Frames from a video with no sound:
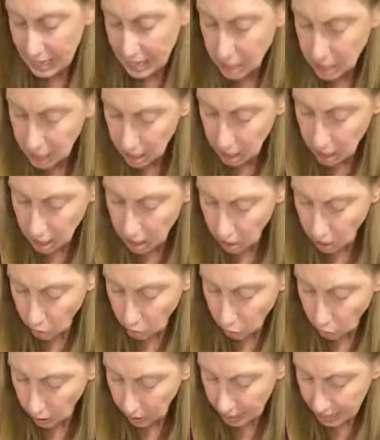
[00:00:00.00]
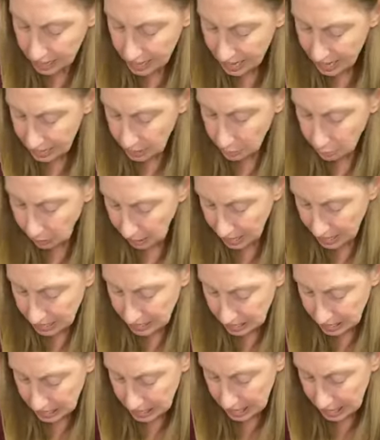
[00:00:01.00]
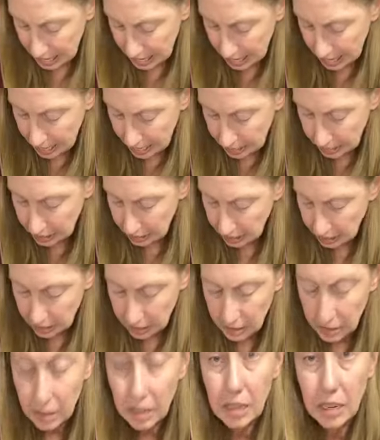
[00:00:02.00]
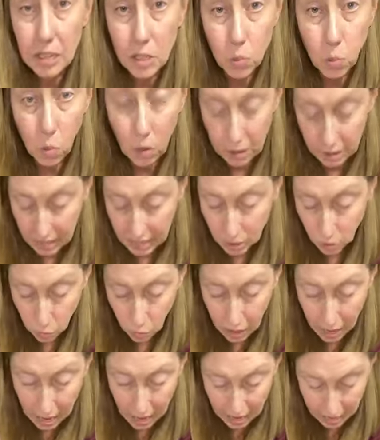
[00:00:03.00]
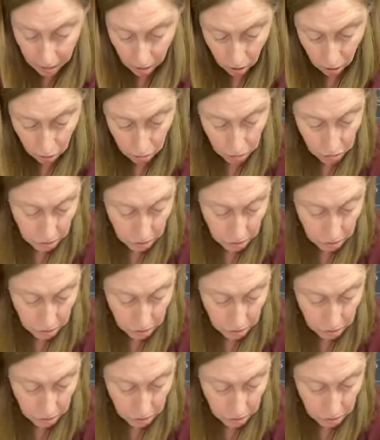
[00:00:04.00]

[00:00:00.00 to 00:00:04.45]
And it really kind of blends it in. That's what I